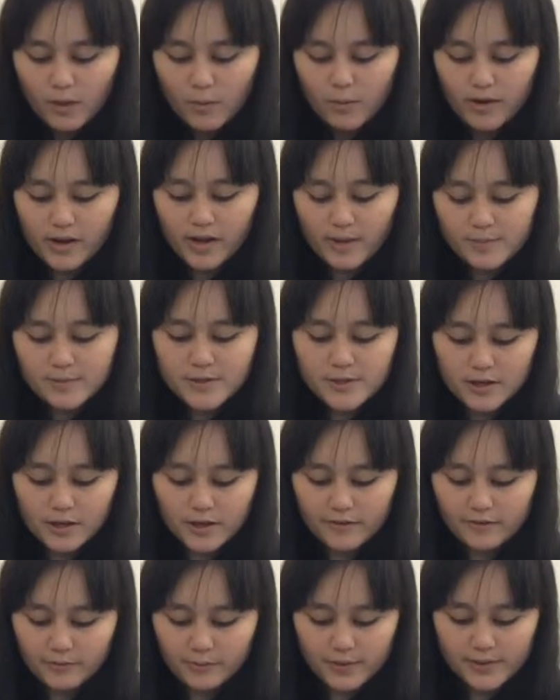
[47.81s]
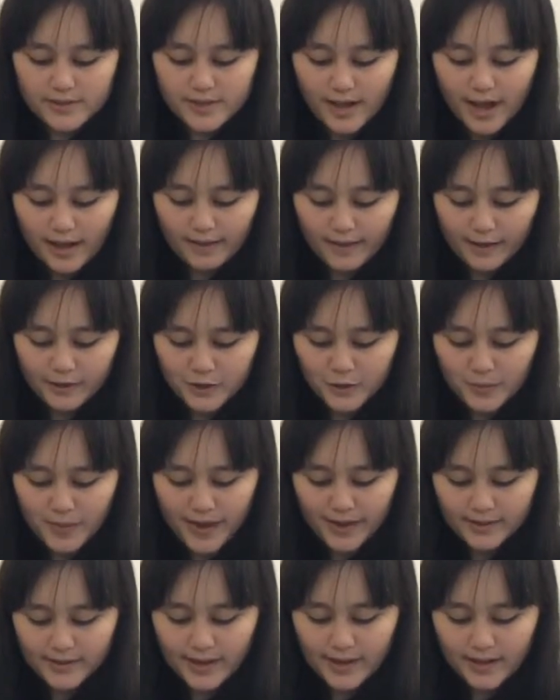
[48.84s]
What he observed was that
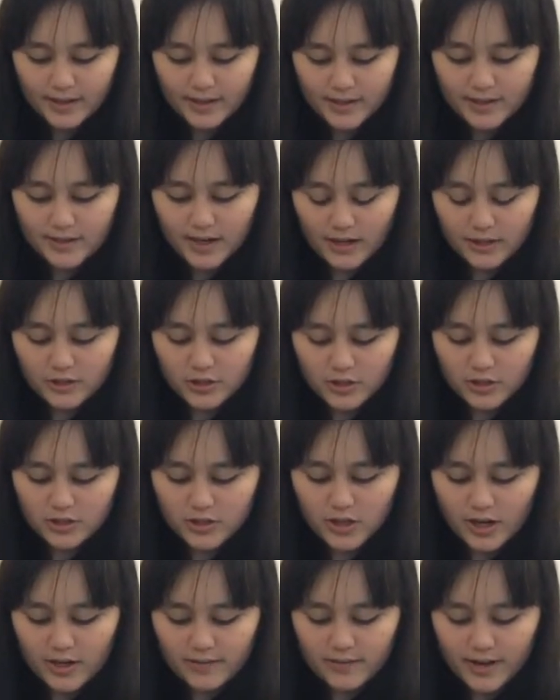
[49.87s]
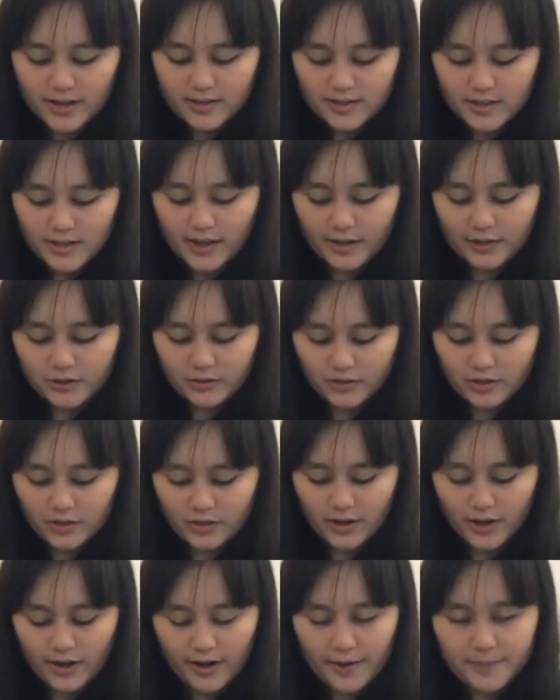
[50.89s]
electromagnetic induction generates electrical
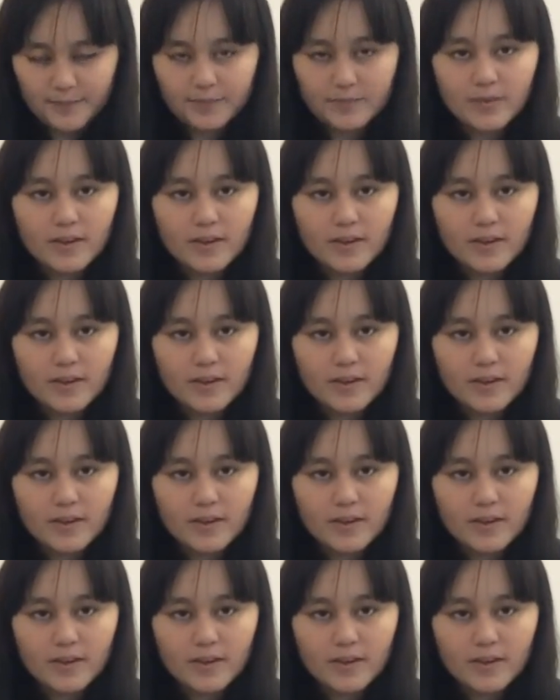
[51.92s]
current.